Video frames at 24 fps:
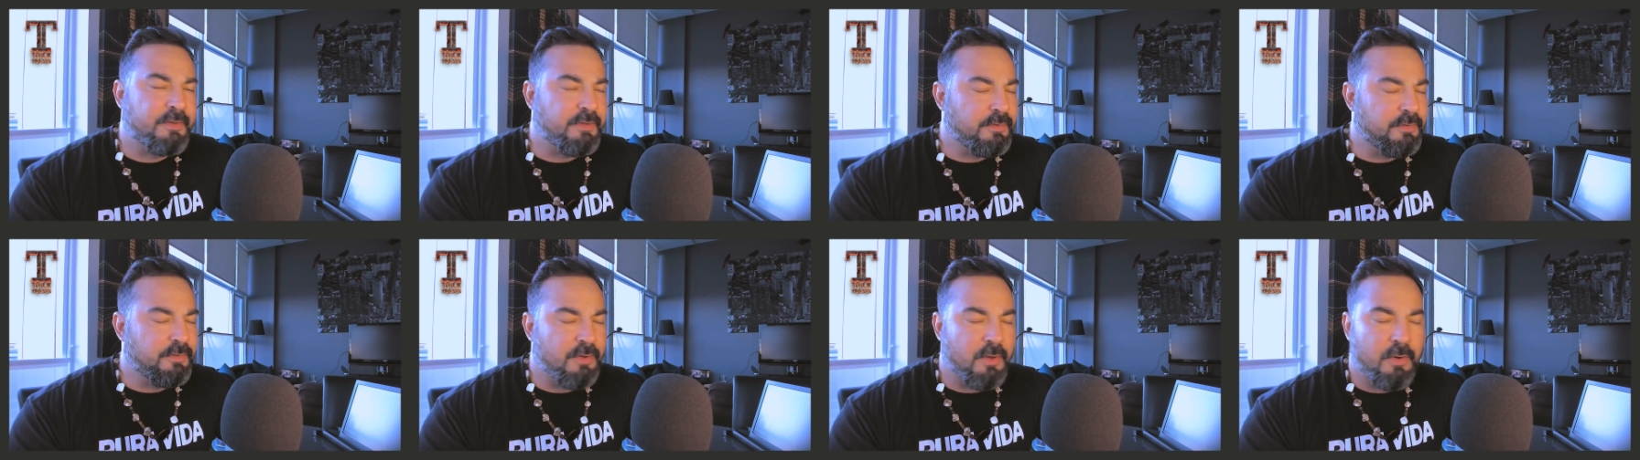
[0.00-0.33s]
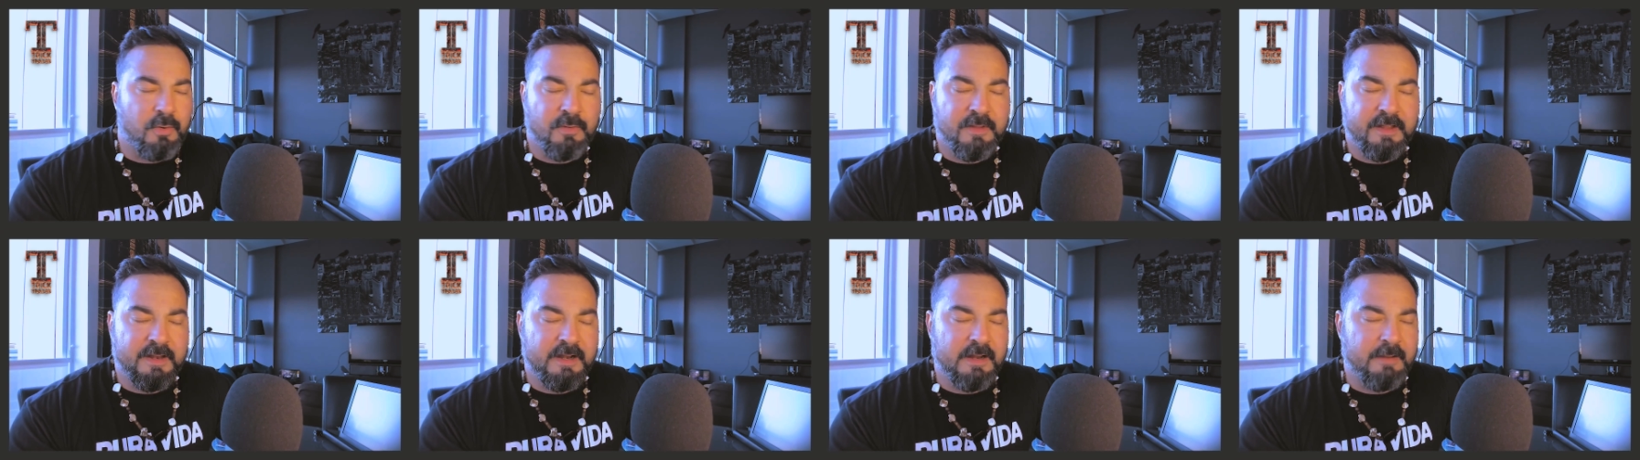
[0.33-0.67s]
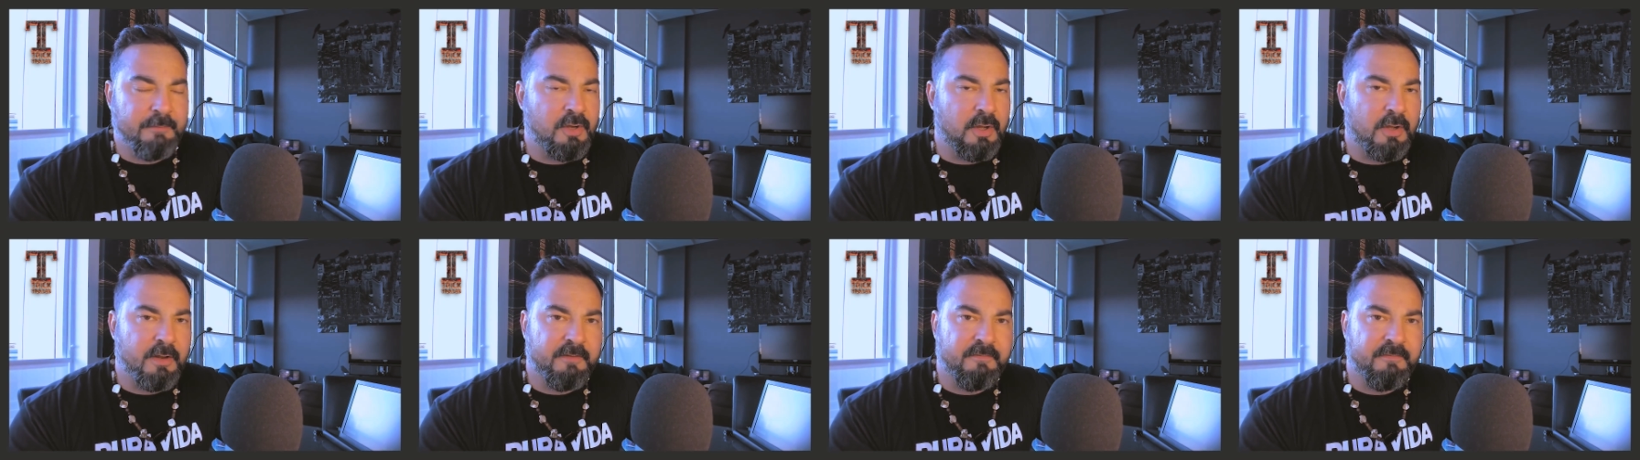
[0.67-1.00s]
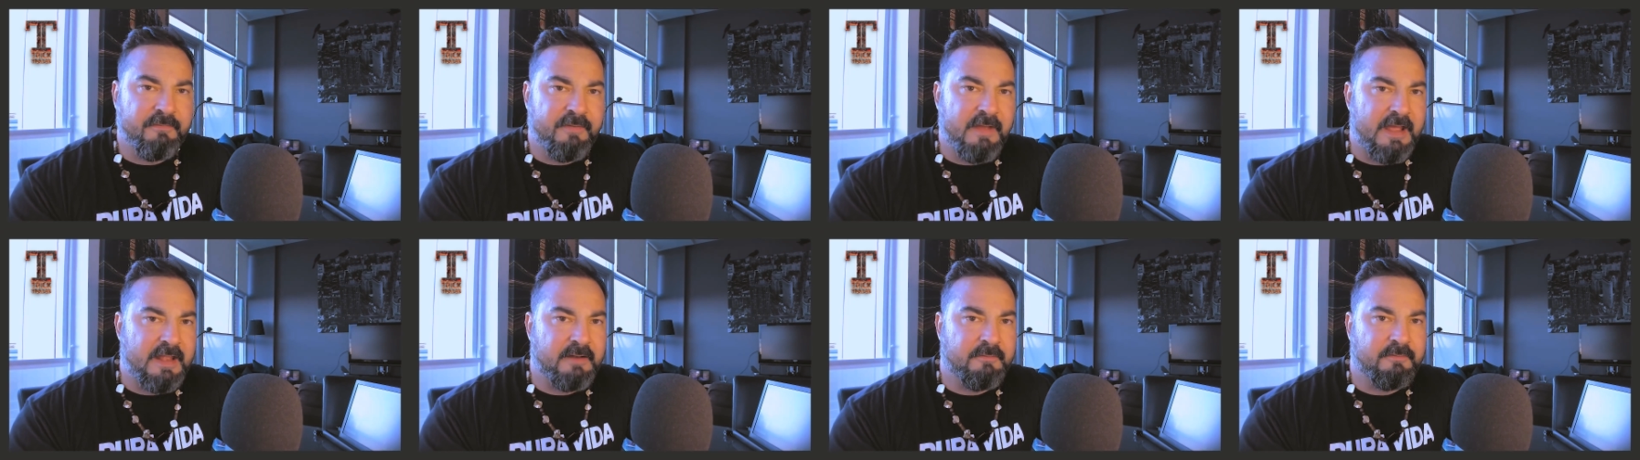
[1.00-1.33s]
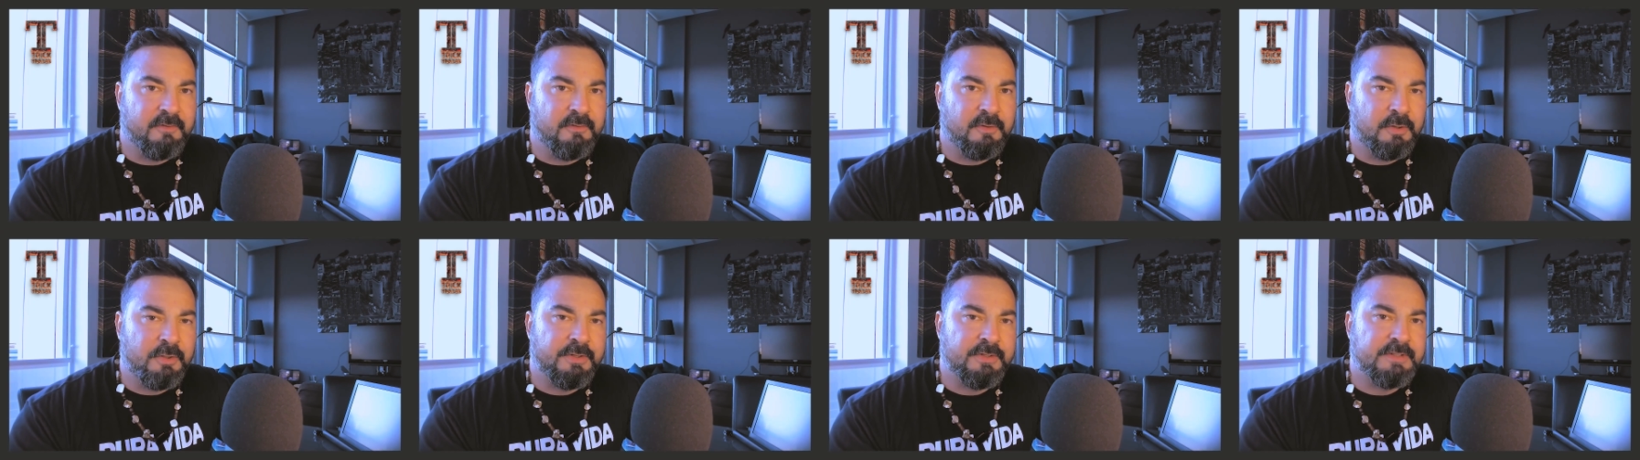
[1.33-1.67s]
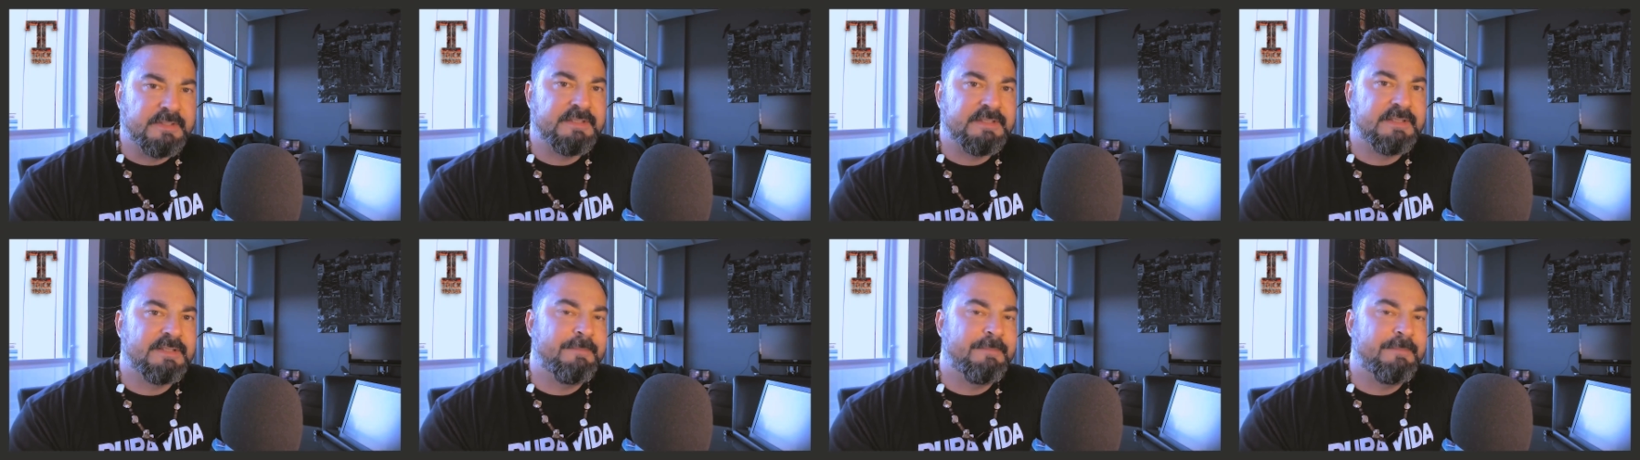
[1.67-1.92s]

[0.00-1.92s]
you know that I'm not a fan of alerts.